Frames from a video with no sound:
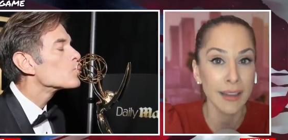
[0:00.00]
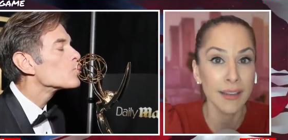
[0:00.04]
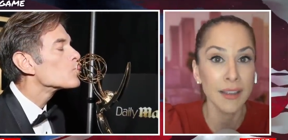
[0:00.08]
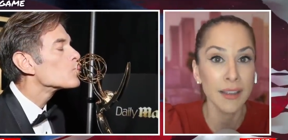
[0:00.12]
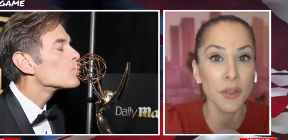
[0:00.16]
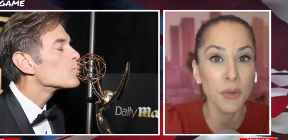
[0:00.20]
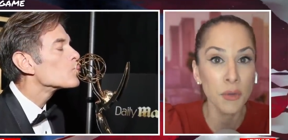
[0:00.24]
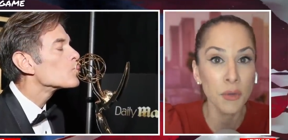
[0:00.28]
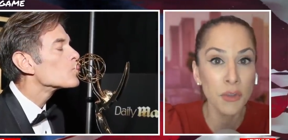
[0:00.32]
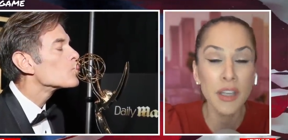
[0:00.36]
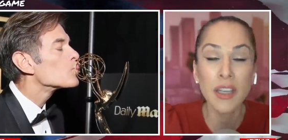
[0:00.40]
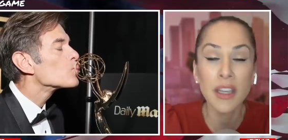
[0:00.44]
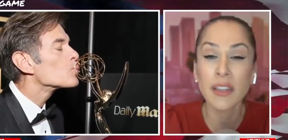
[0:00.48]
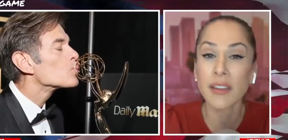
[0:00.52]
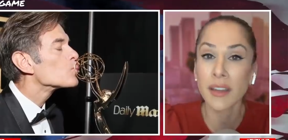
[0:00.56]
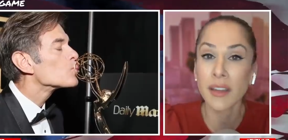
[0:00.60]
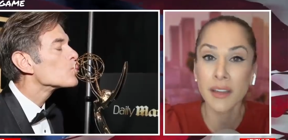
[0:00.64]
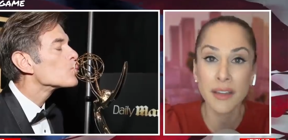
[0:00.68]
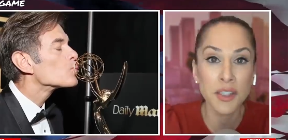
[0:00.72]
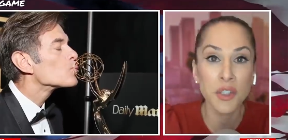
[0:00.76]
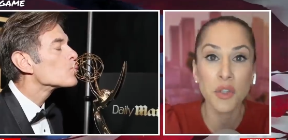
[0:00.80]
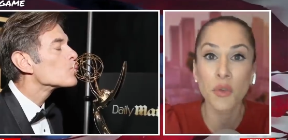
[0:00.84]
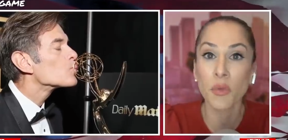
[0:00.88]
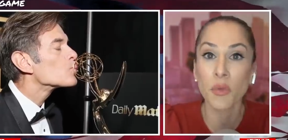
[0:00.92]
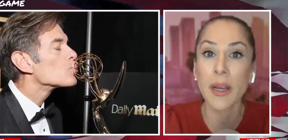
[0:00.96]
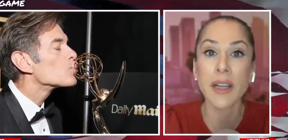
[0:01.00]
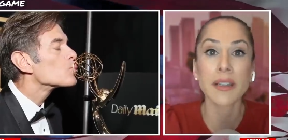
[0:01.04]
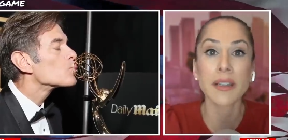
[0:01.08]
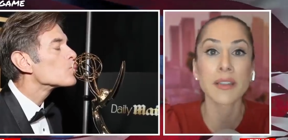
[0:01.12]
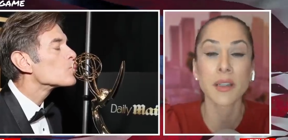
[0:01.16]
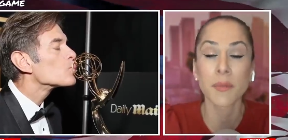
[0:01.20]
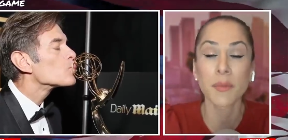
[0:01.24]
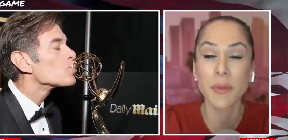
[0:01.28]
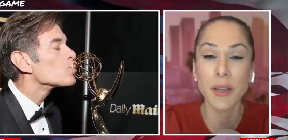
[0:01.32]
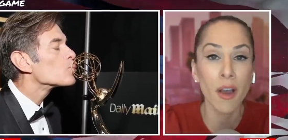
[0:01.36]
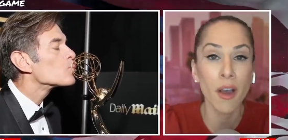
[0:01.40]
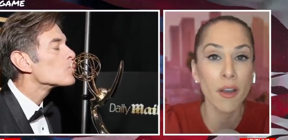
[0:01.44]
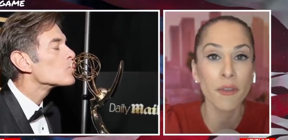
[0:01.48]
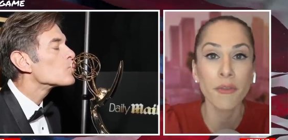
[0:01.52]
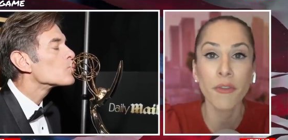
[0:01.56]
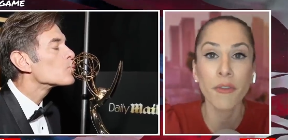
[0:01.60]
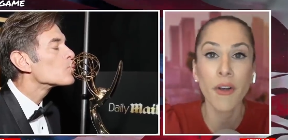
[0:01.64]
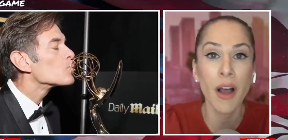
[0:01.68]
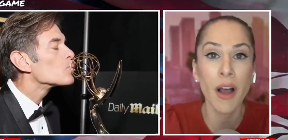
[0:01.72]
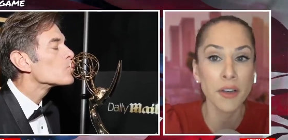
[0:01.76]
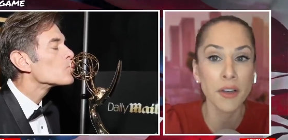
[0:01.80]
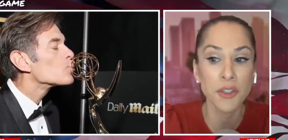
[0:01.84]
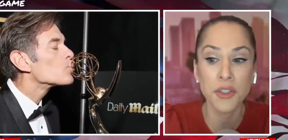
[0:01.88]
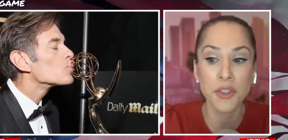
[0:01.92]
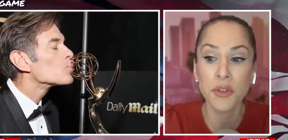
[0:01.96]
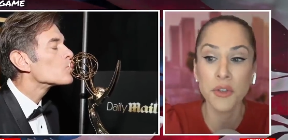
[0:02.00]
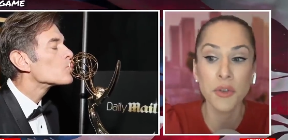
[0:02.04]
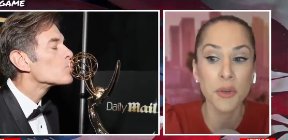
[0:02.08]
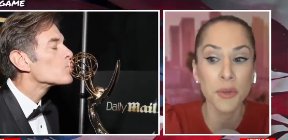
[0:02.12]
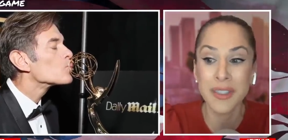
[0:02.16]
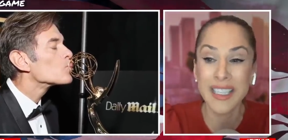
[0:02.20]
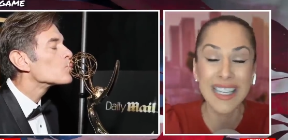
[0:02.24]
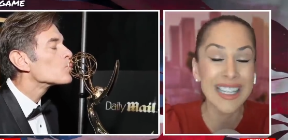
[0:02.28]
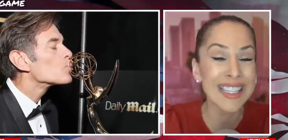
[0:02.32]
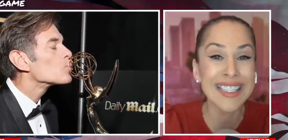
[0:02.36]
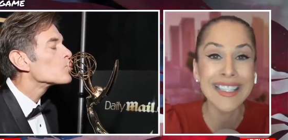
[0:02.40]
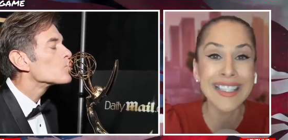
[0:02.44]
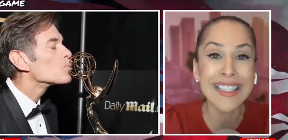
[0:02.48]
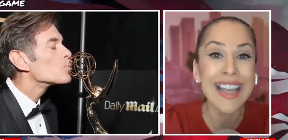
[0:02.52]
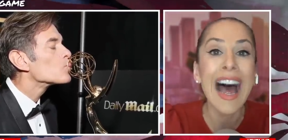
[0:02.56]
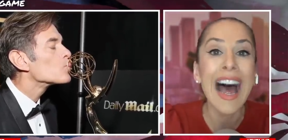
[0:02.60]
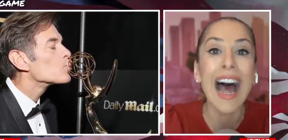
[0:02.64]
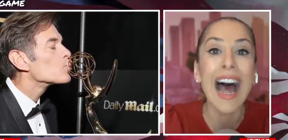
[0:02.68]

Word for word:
Speaker 1: it. You think that it's great to be on Fox News. It's